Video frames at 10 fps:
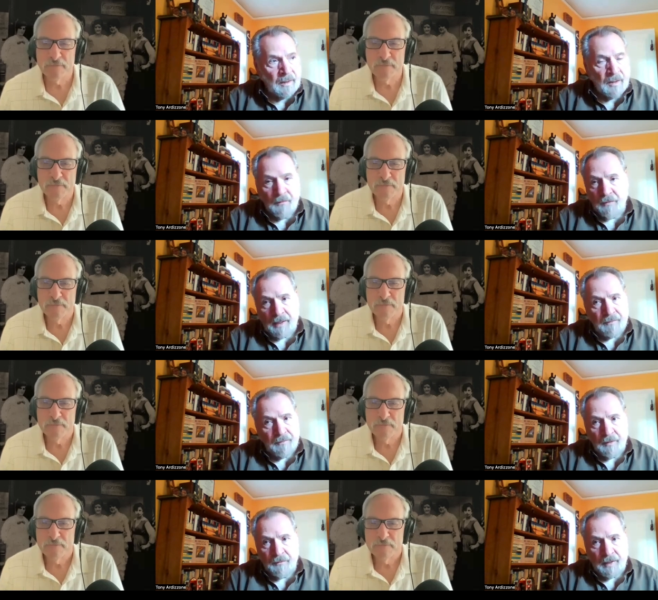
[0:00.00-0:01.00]
Speaker 1: five
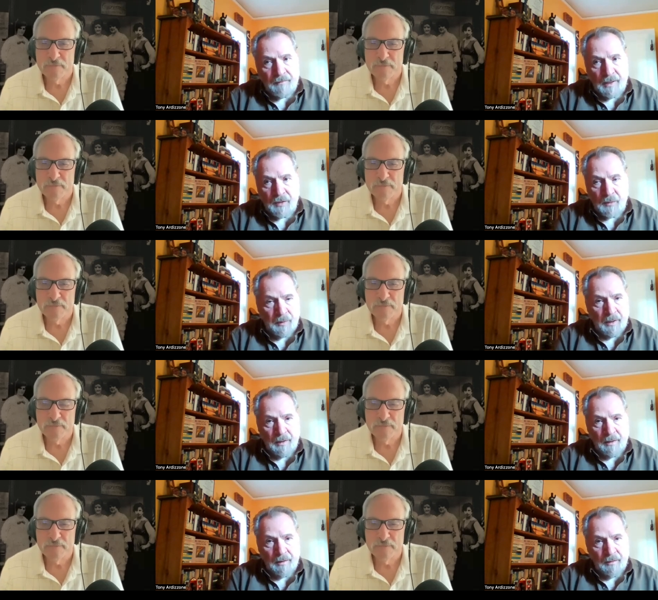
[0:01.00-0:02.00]
five days a week
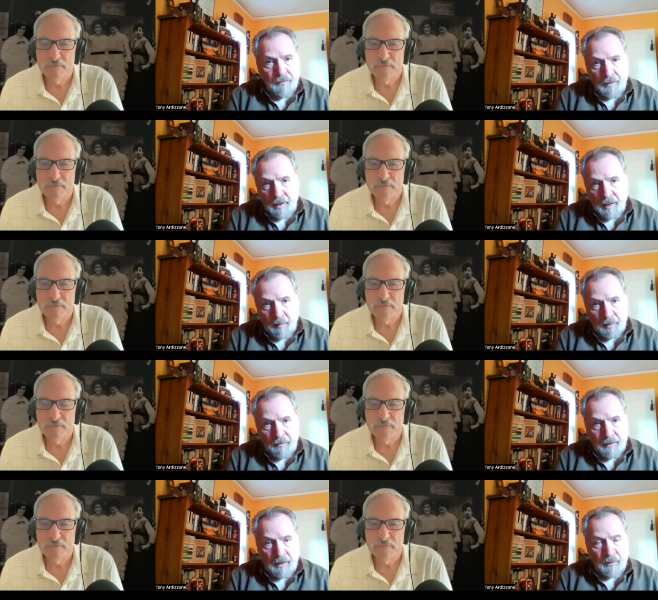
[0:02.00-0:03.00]
for a couple of
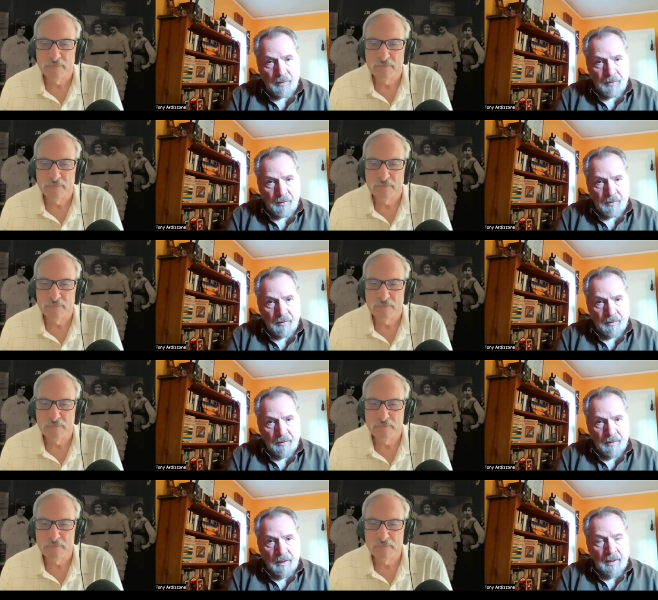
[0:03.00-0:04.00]
hours,
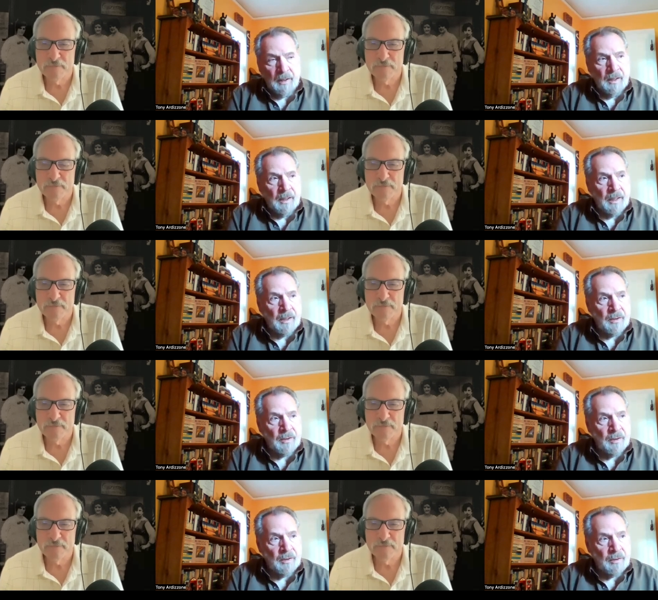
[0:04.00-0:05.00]
and
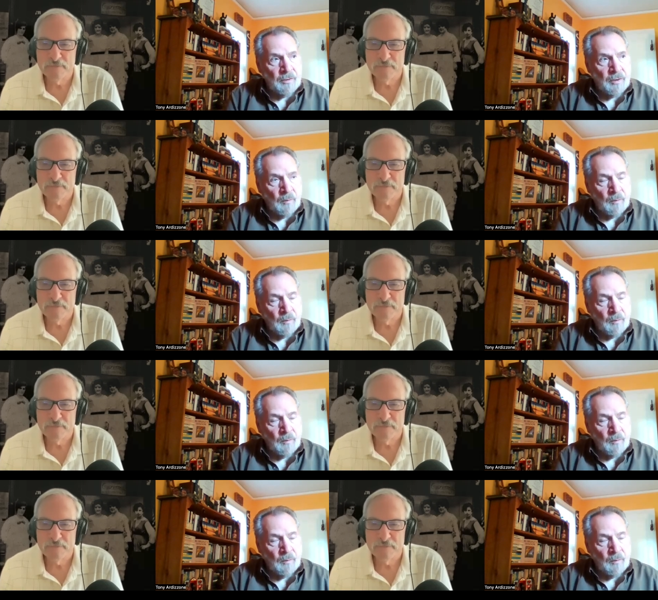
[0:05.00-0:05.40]
don't